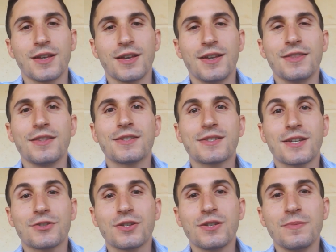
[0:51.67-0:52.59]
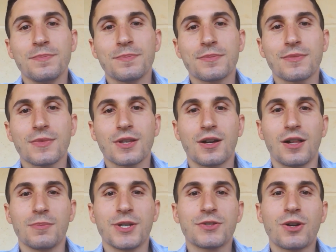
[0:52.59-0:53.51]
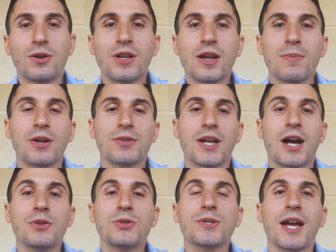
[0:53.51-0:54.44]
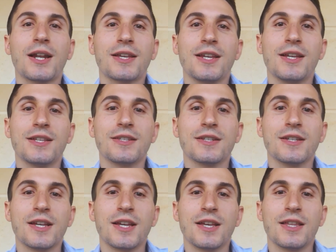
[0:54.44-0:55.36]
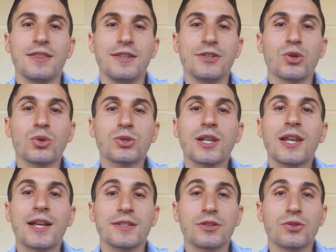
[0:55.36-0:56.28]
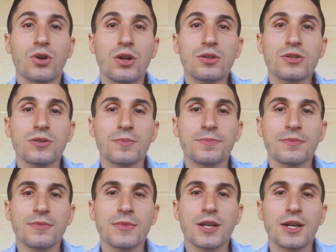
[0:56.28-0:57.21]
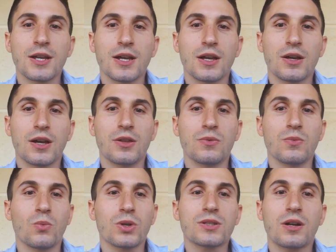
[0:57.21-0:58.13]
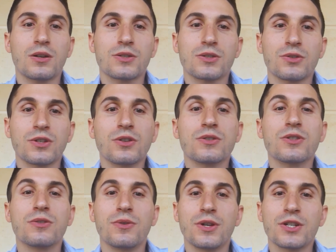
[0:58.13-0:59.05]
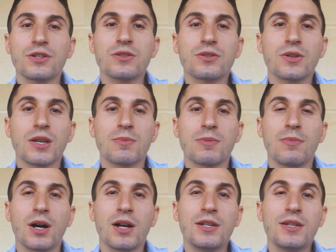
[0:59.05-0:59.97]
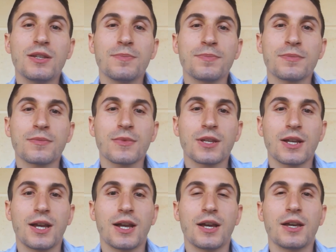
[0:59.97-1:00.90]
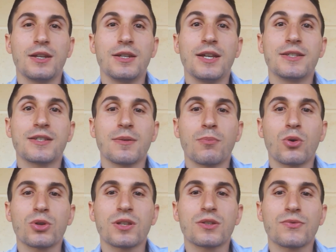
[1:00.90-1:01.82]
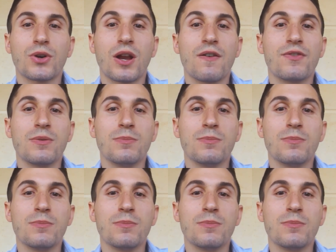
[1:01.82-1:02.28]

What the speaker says: In this session, I'll be talking about how to calculate the total landed cost and what are certain considerations to keep in mind and its importance for every